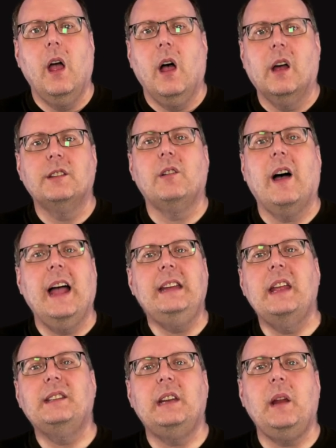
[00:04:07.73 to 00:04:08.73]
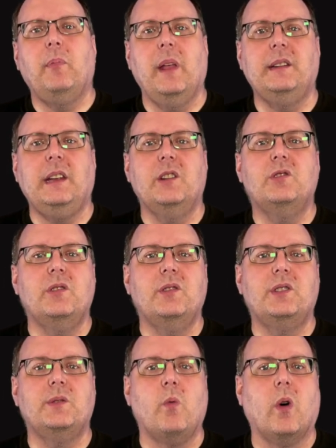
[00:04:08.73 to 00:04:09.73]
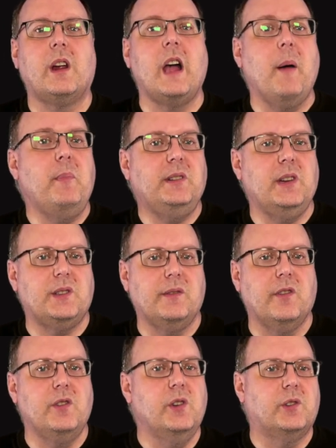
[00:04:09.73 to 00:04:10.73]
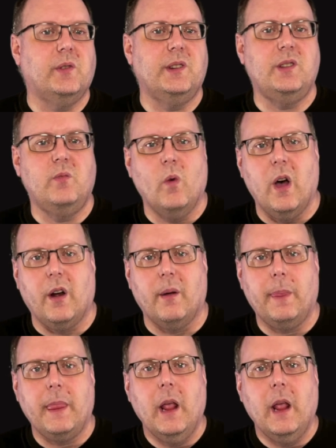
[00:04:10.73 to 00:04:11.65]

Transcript: Also, high density planting introduces more competition for nutrients and water.